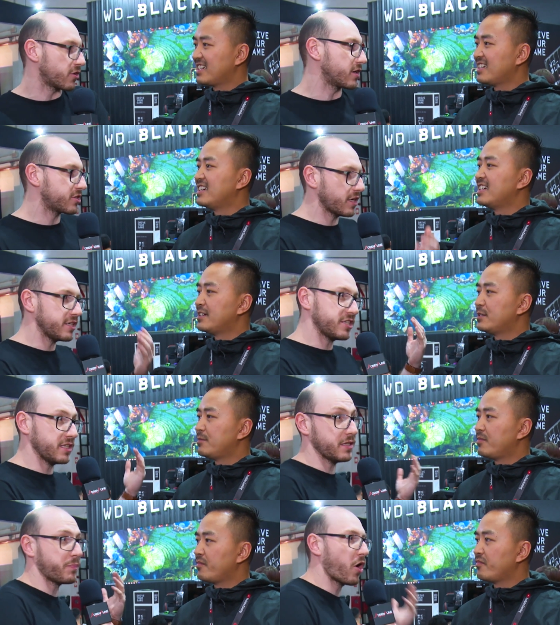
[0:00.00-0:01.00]
Speaker 1: are
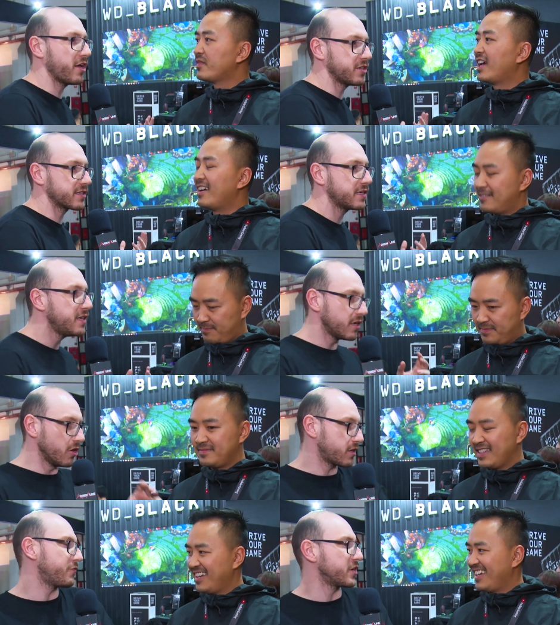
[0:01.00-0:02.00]
changing in the product
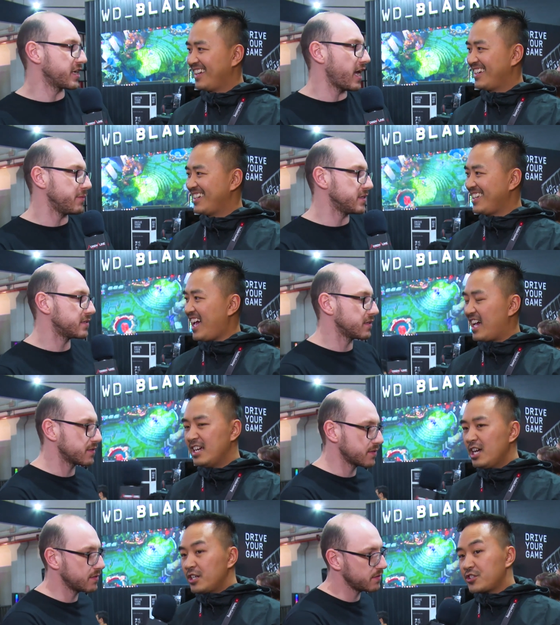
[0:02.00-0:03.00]
looking for the gamers?
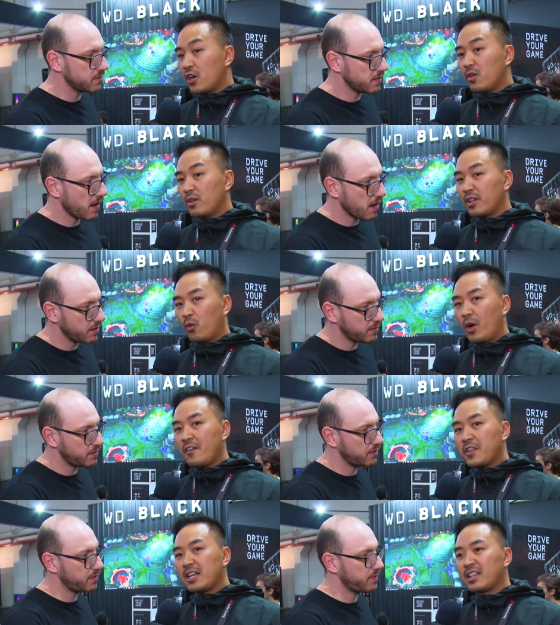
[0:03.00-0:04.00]
Yeah. So one
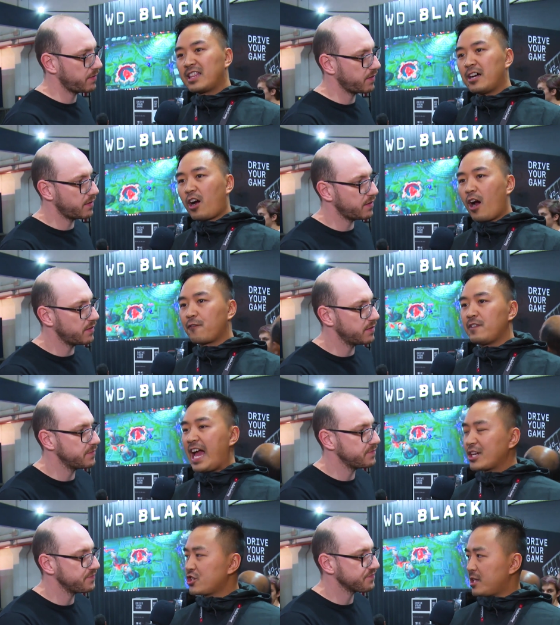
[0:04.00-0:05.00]
of the,
Speaker 2: the our
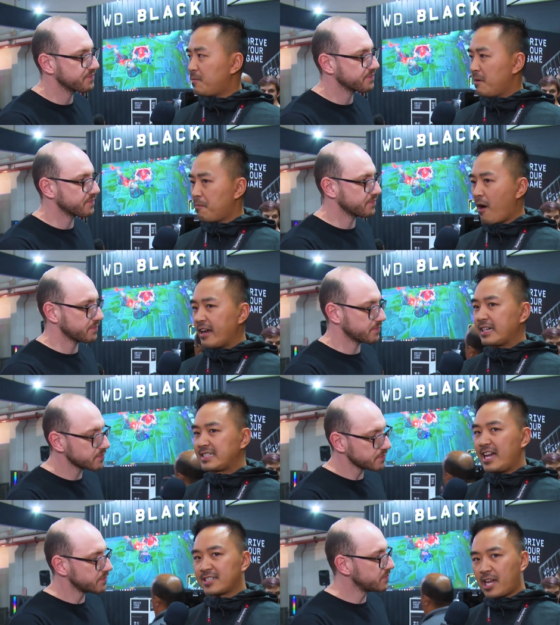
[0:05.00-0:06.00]
flagship products
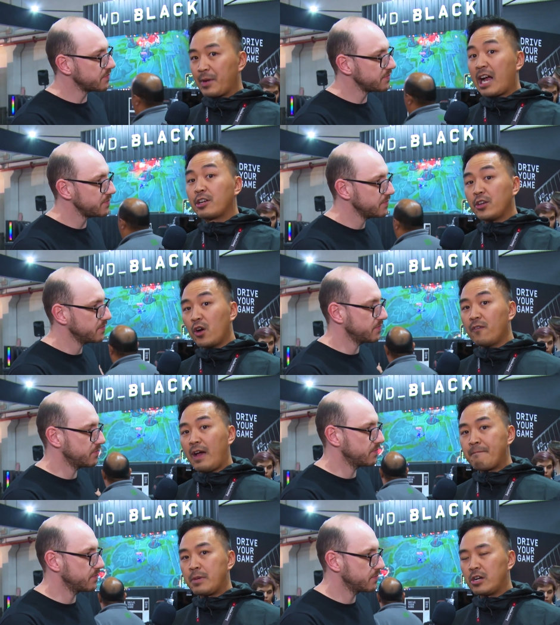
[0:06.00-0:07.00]
that is coming out in
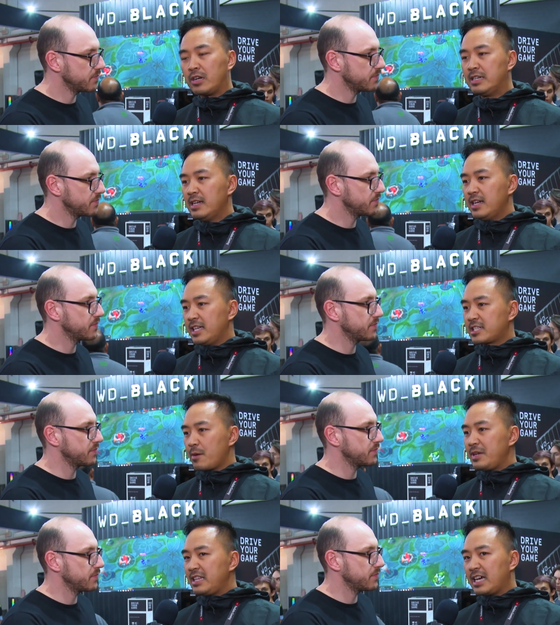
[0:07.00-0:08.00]
November is
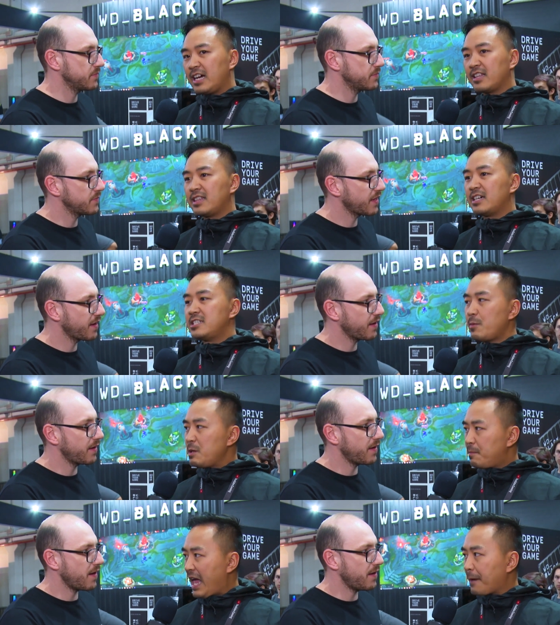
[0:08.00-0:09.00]
going to be the, the
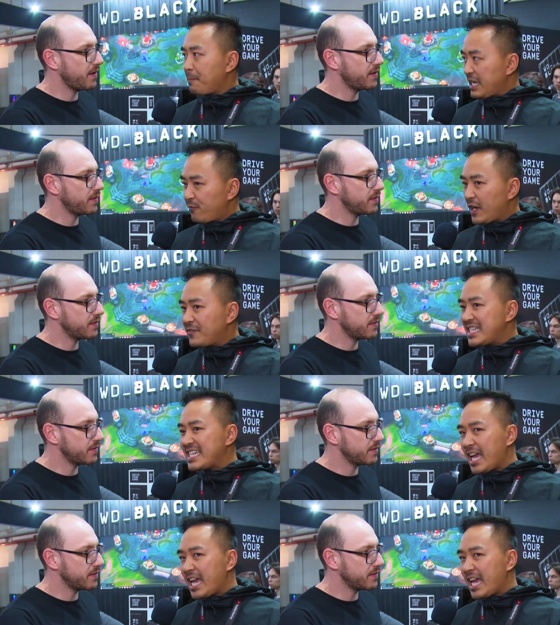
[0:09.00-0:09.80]
W D Black P fifty